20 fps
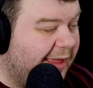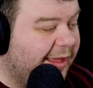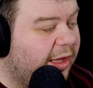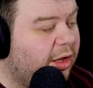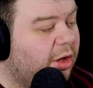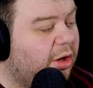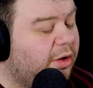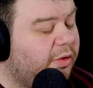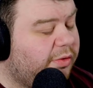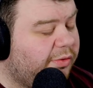Thank
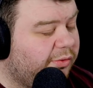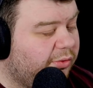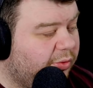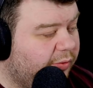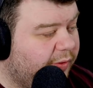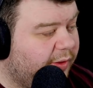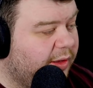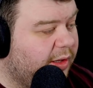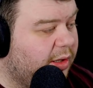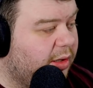you guys for
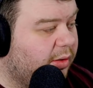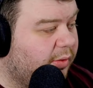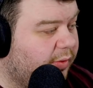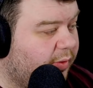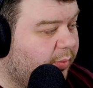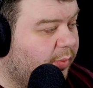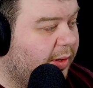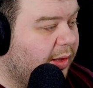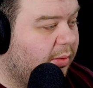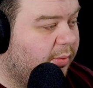all the
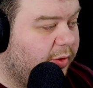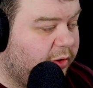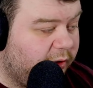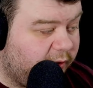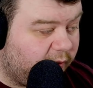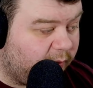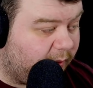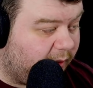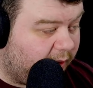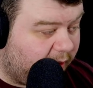the well
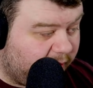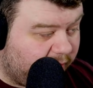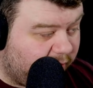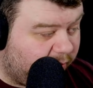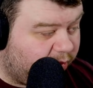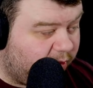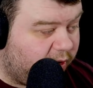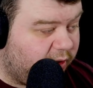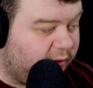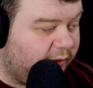wishes as well. I
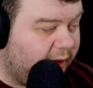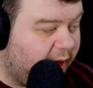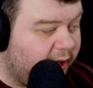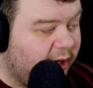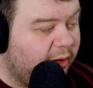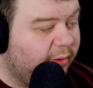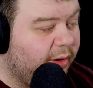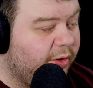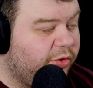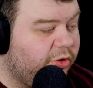do appreciate that.
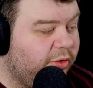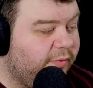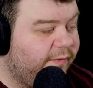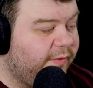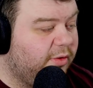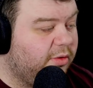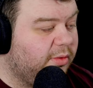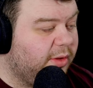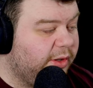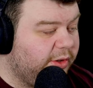I know I
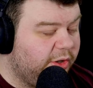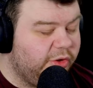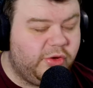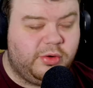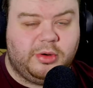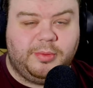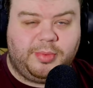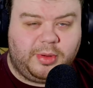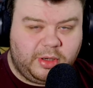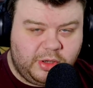shouldn't feel I, I
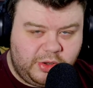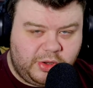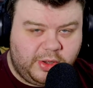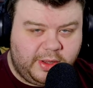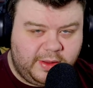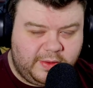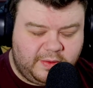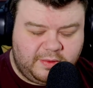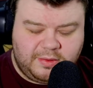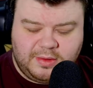shouldn't
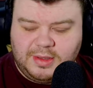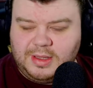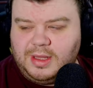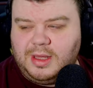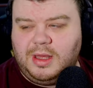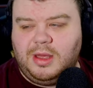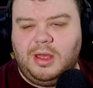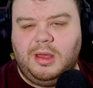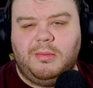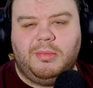apologize,
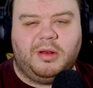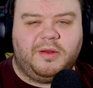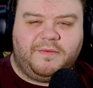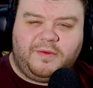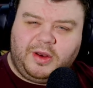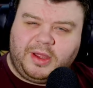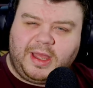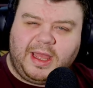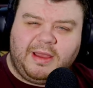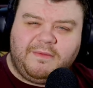but I
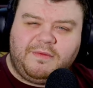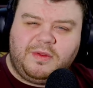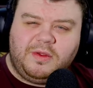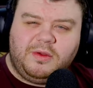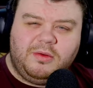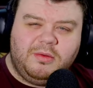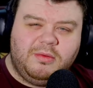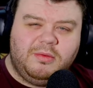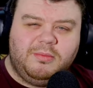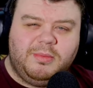feel like I have
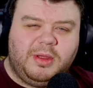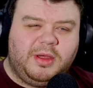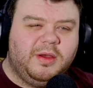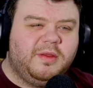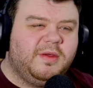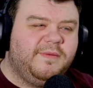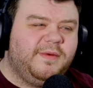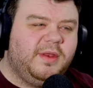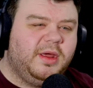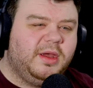to
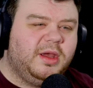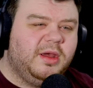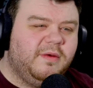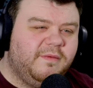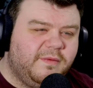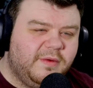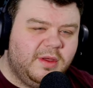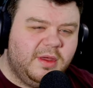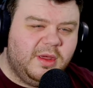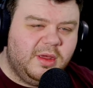because I feel like
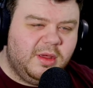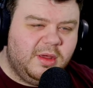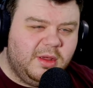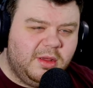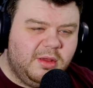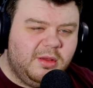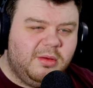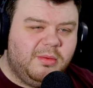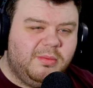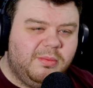I've
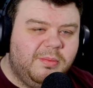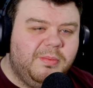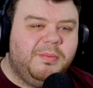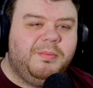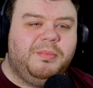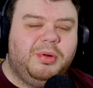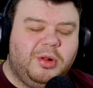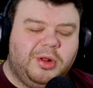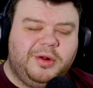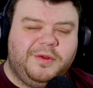
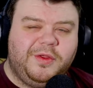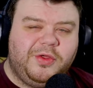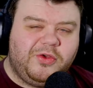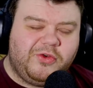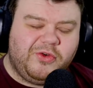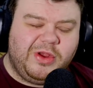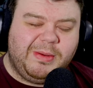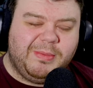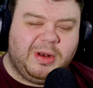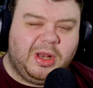plugged the
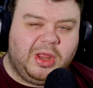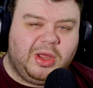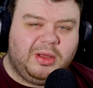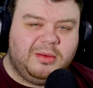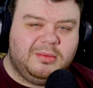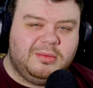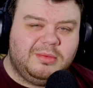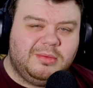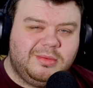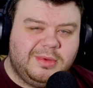stream a
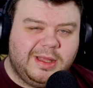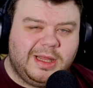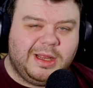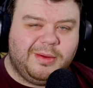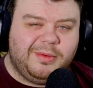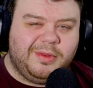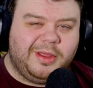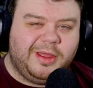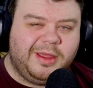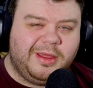lot,
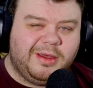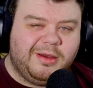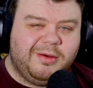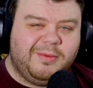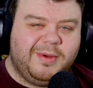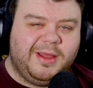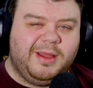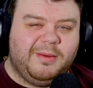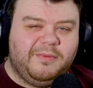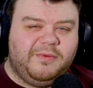and I'm like,
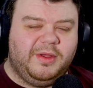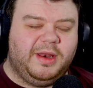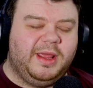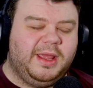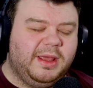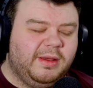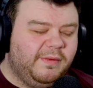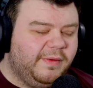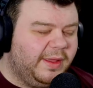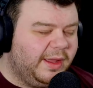oh wait, I'm
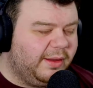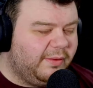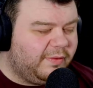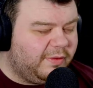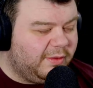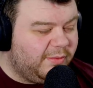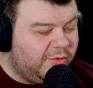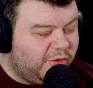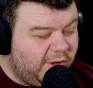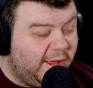feeling ill now,
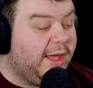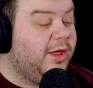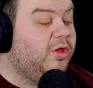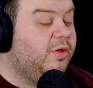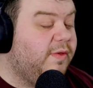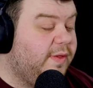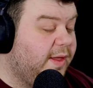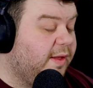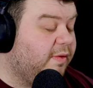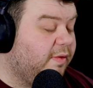so I'm
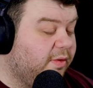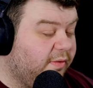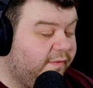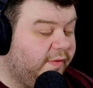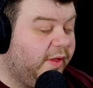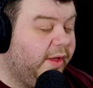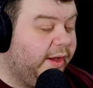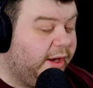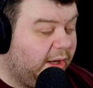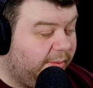changing things on the
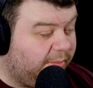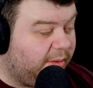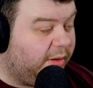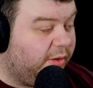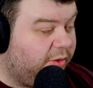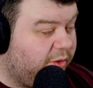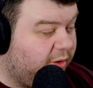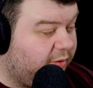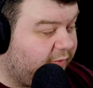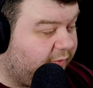fly, and I
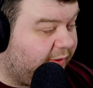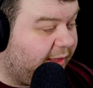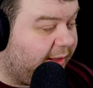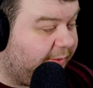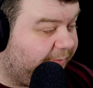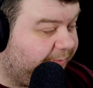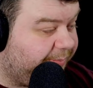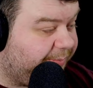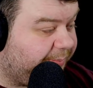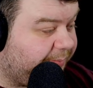apologize for
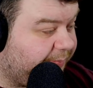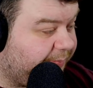that.